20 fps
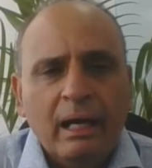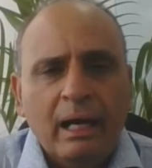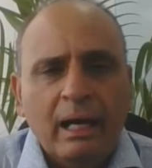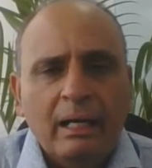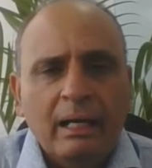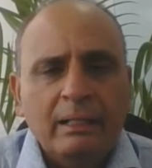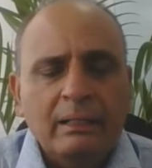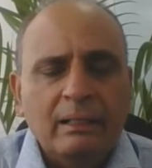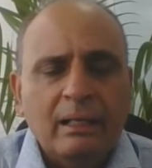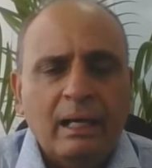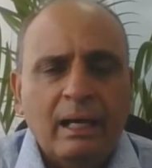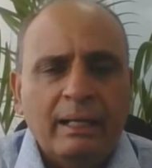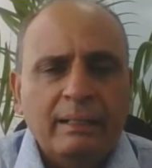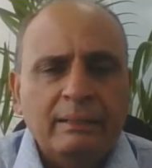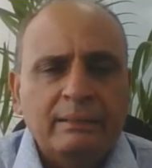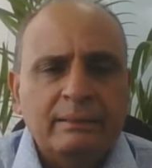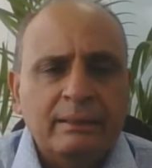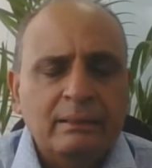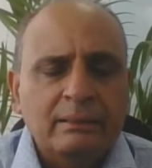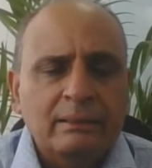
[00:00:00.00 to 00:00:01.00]
And
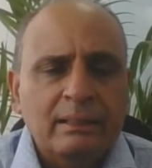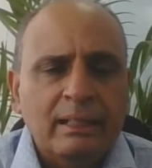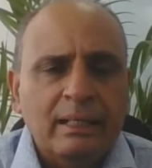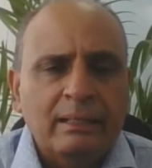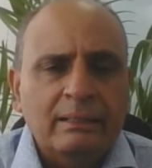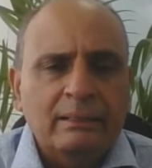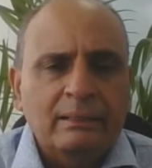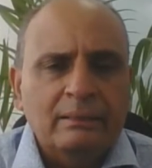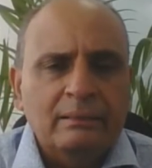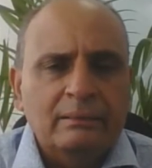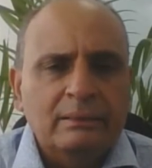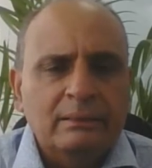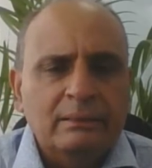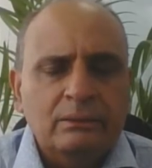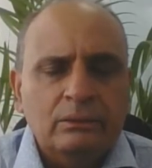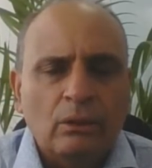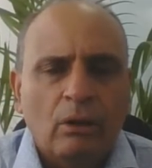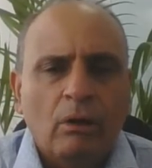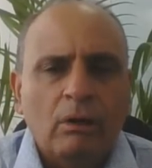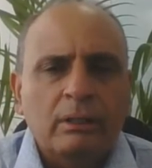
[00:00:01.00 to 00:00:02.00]
I think that
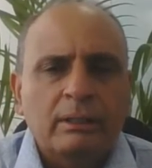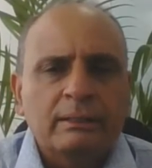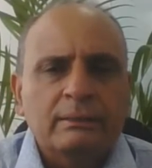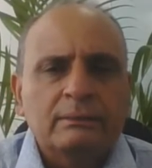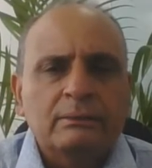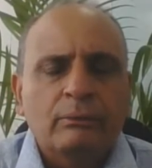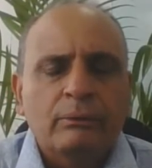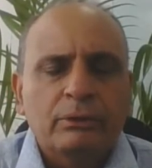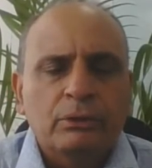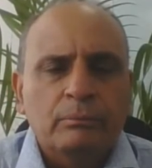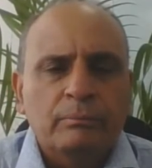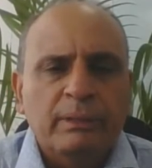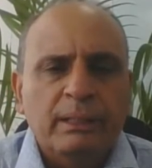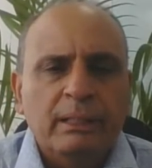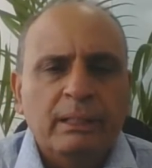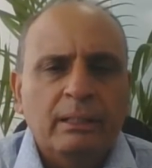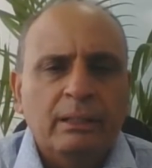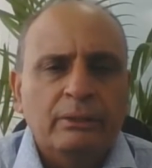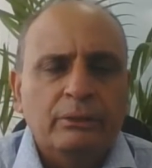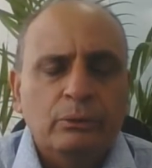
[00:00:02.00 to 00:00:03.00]
this stock is going to
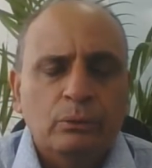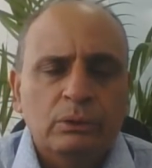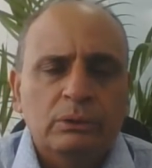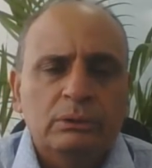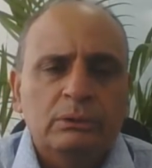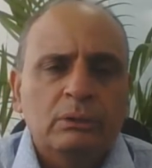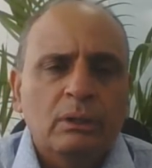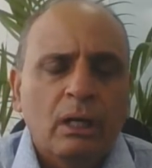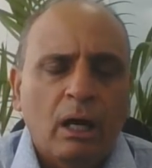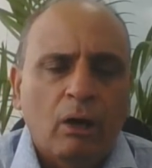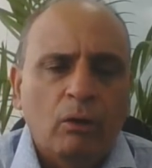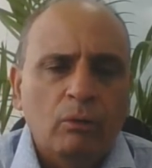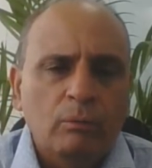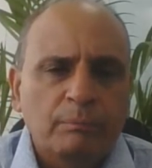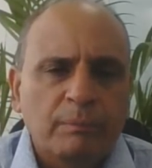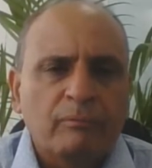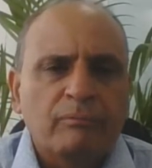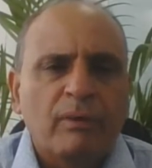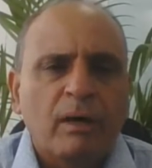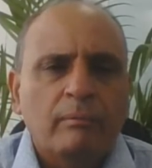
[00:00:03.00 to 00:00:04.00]
be a huge
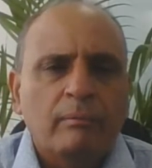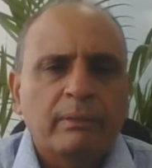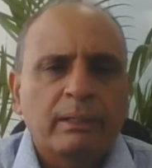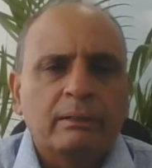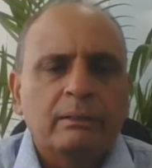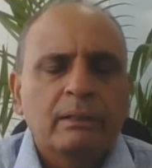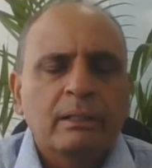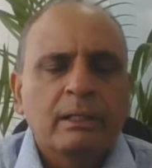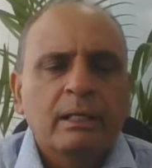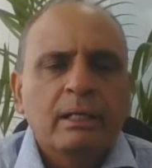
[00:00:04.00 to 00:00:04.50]
outperformer,